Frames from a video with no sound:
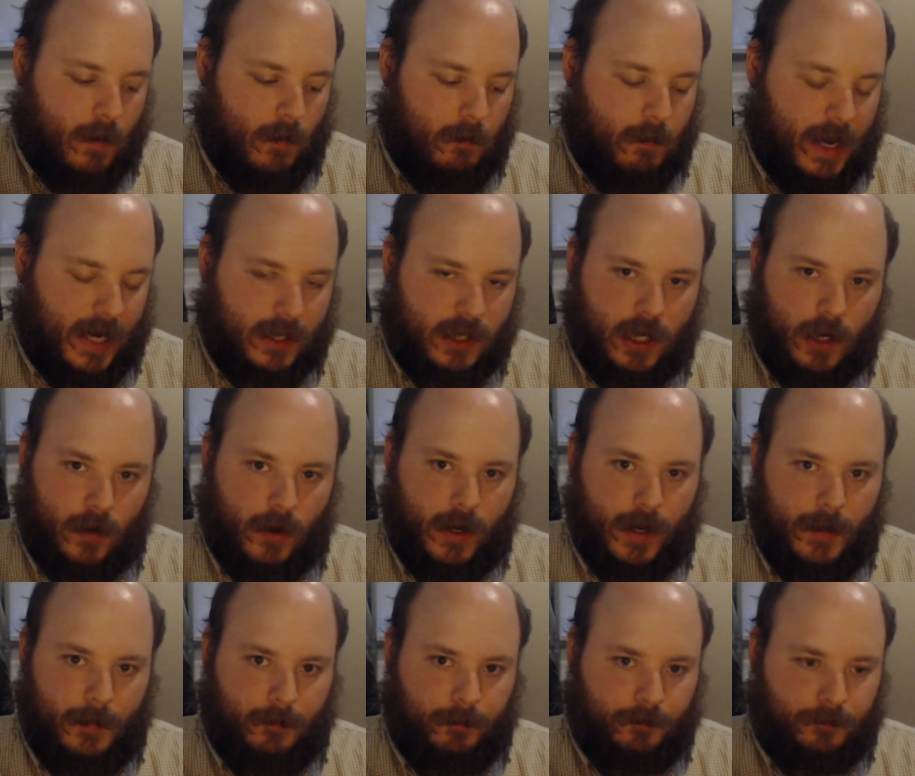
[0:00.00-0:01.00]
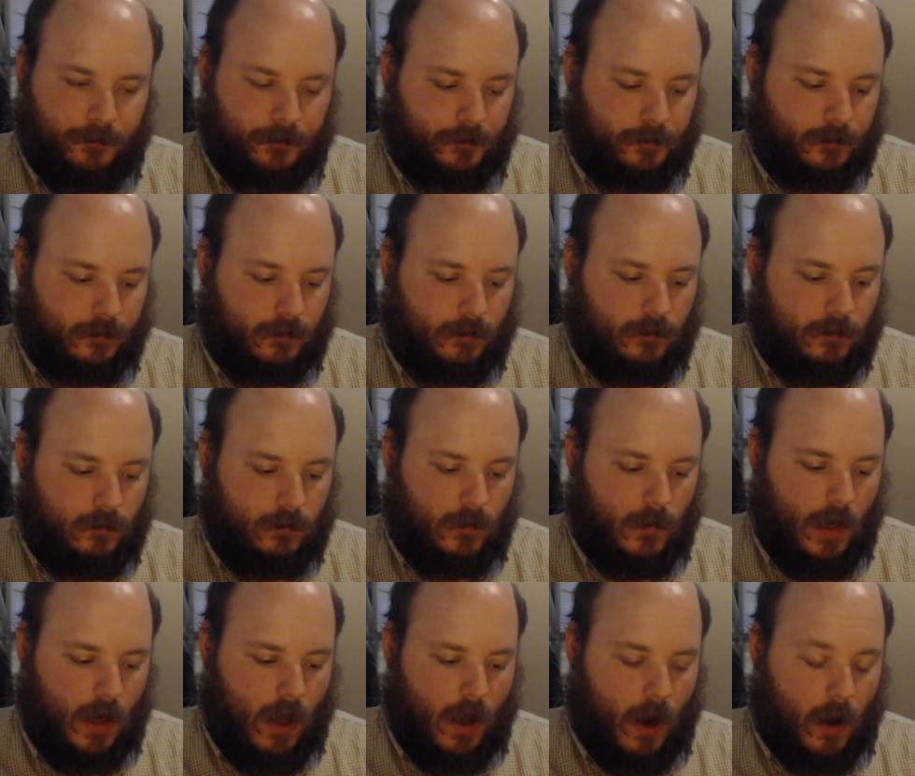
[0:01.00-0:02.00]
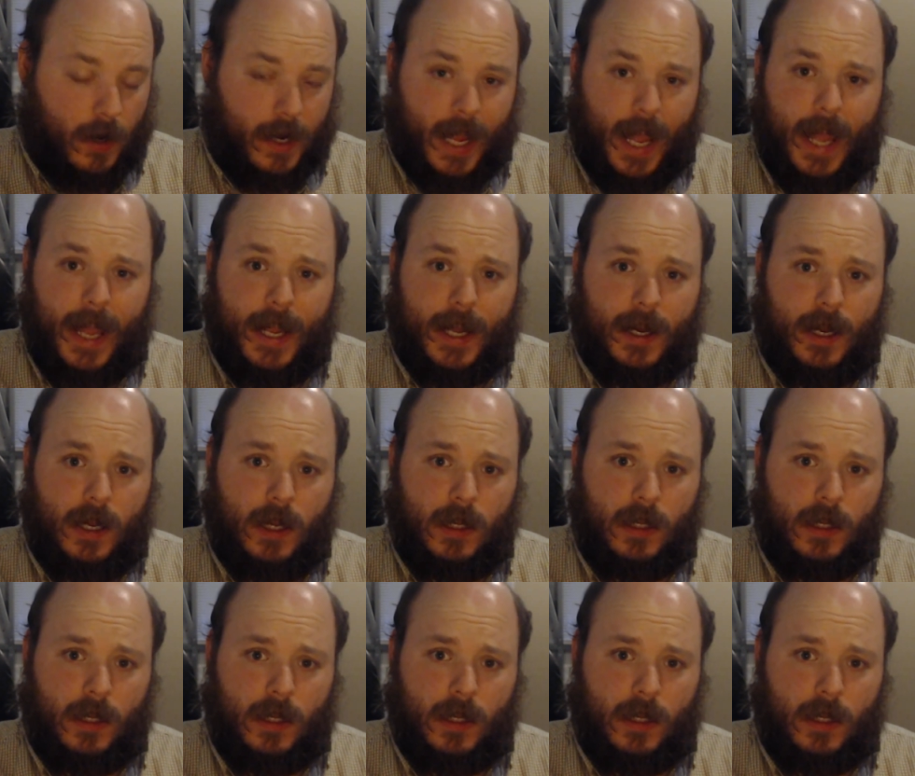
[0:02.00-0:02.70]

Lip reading: bacteria, archaea,